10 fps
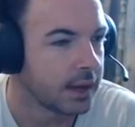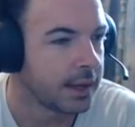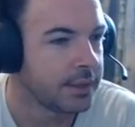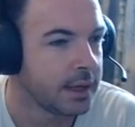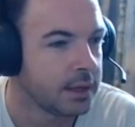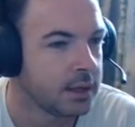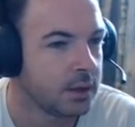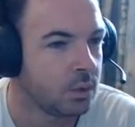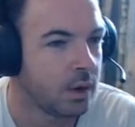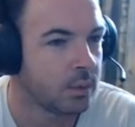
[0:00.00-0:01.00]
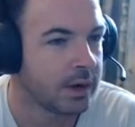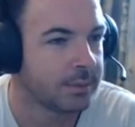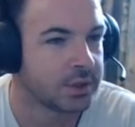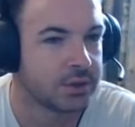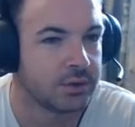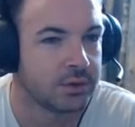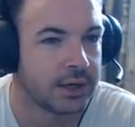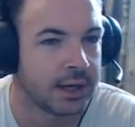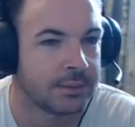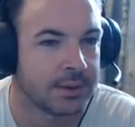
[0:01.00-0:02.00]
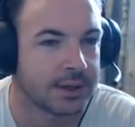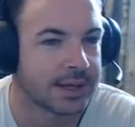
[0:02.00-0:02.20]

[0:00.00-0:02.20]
And then what we're able to do, I